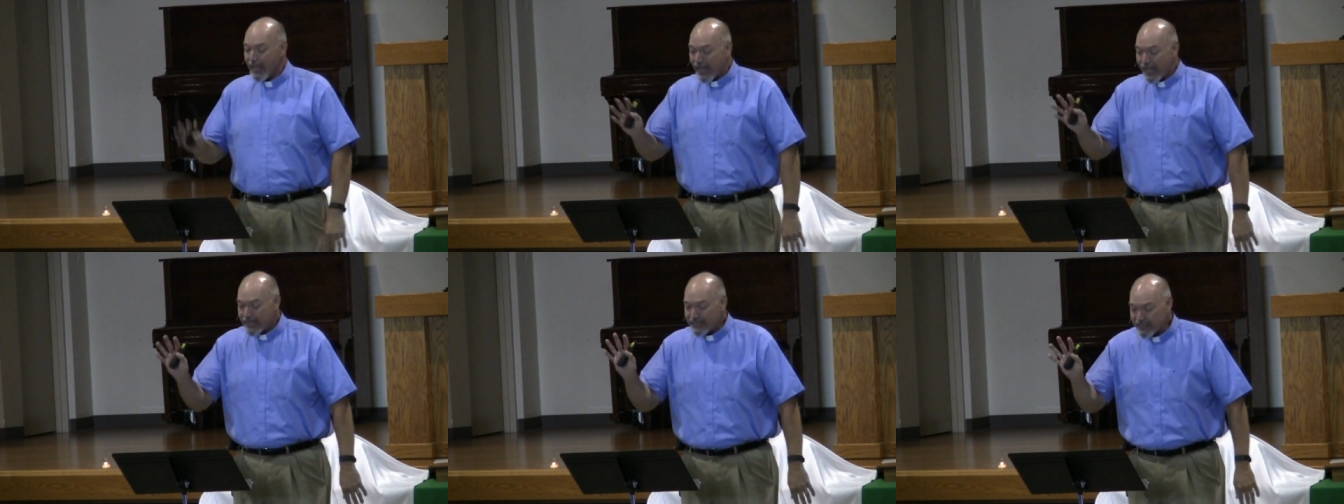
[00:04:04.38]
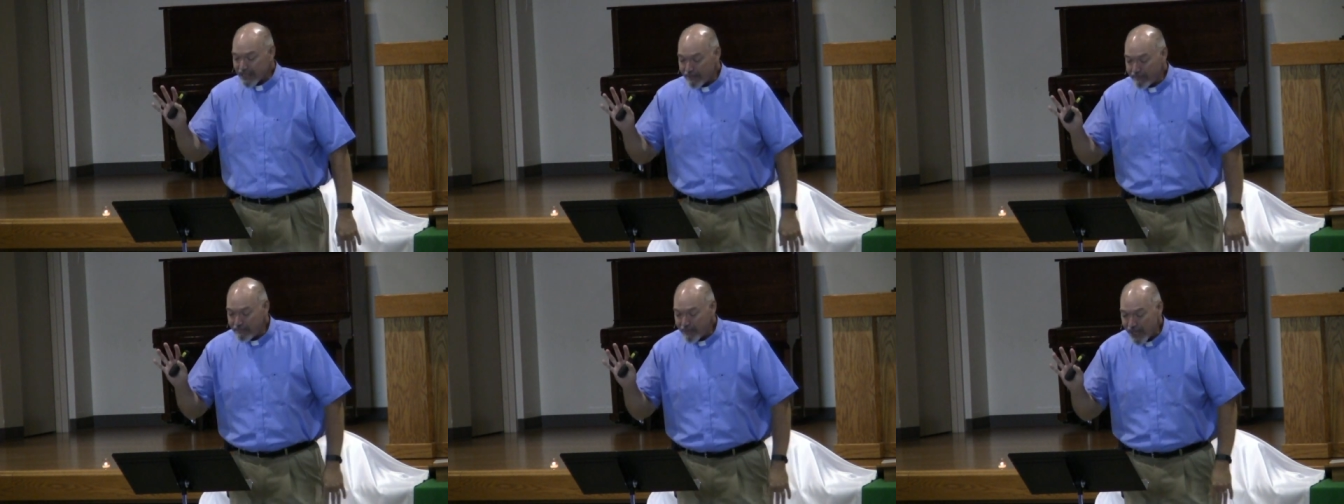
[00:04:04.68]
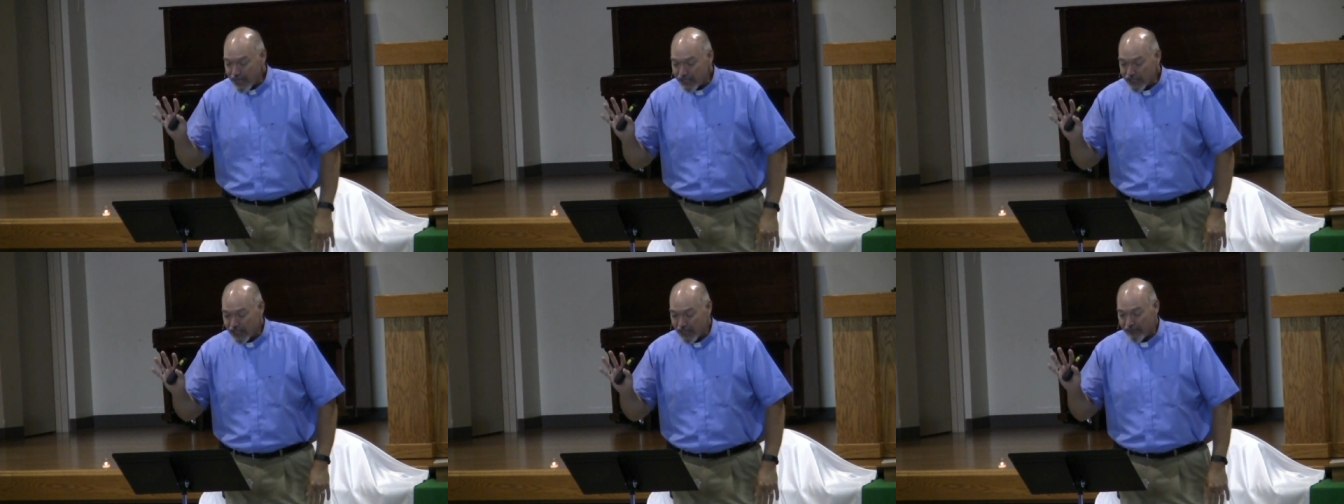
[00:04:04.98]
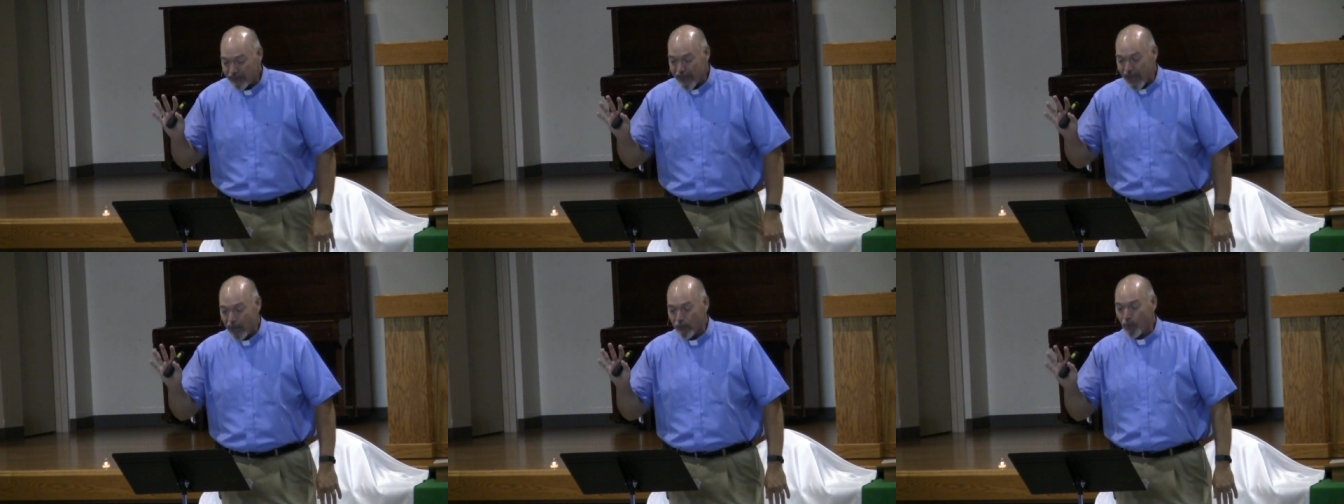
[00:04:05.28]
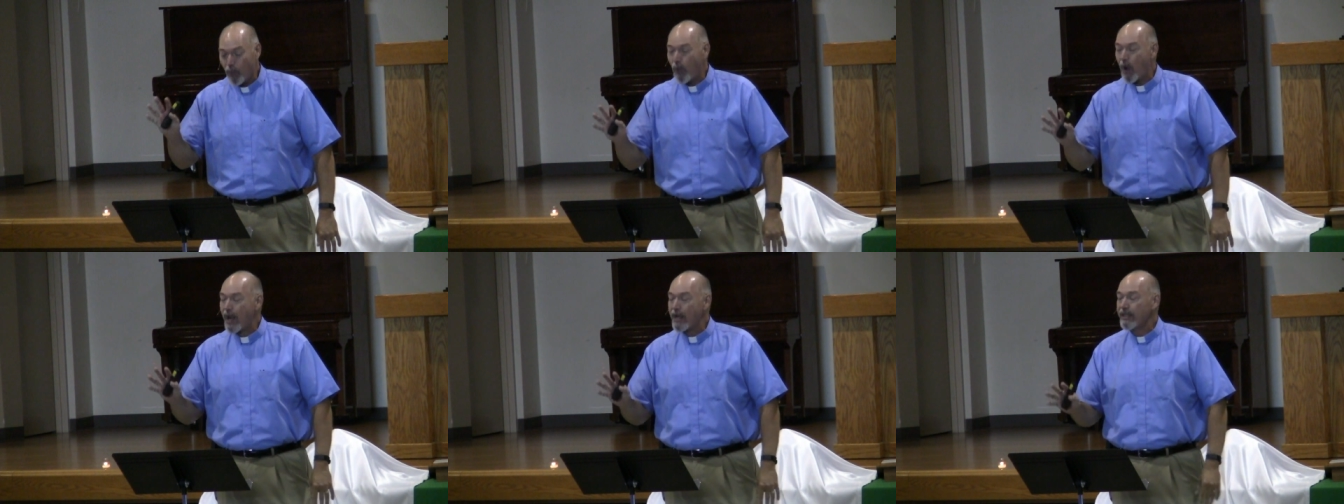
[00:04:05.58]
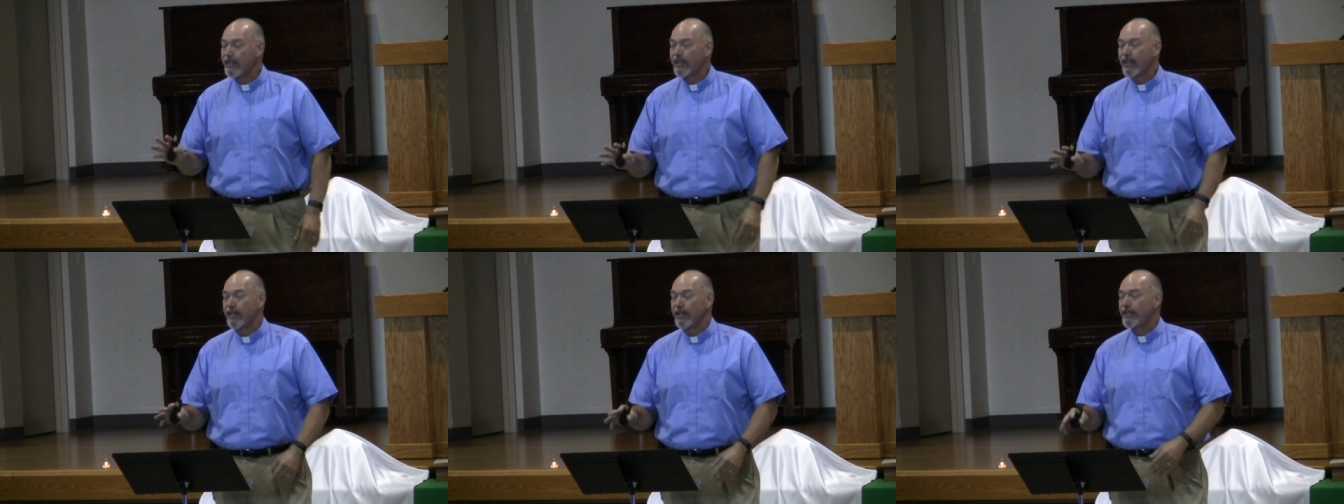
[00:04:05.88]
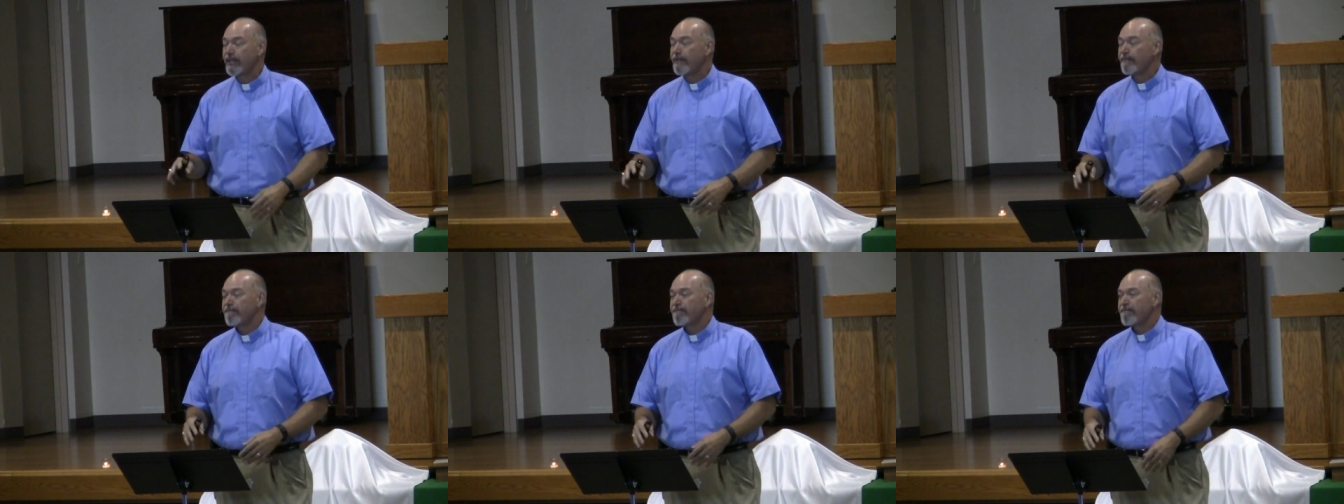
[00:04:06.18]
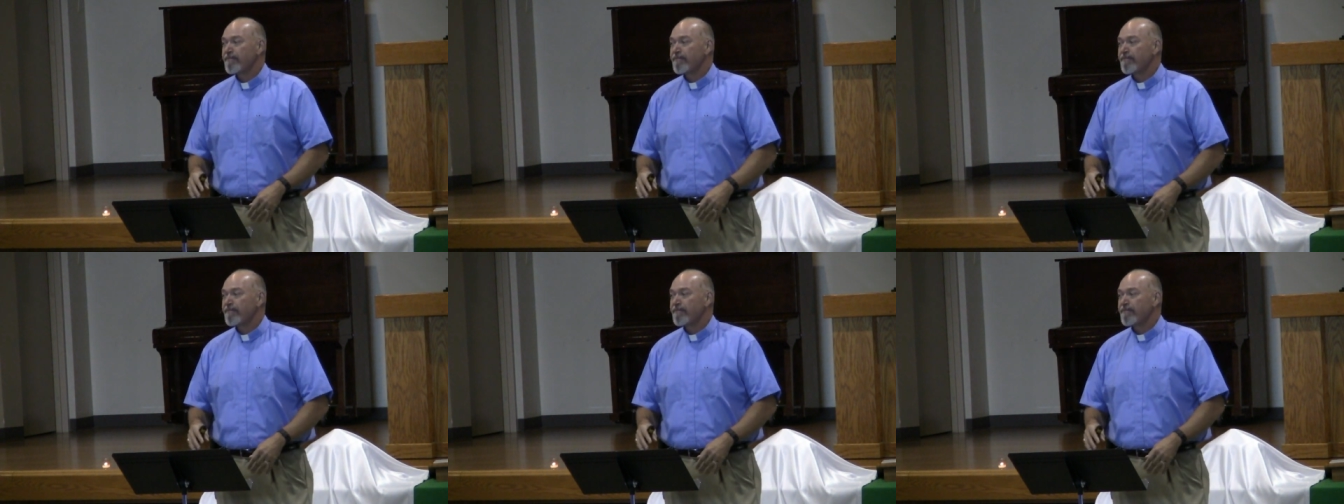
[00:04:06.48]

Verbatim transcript: It's a mission that one could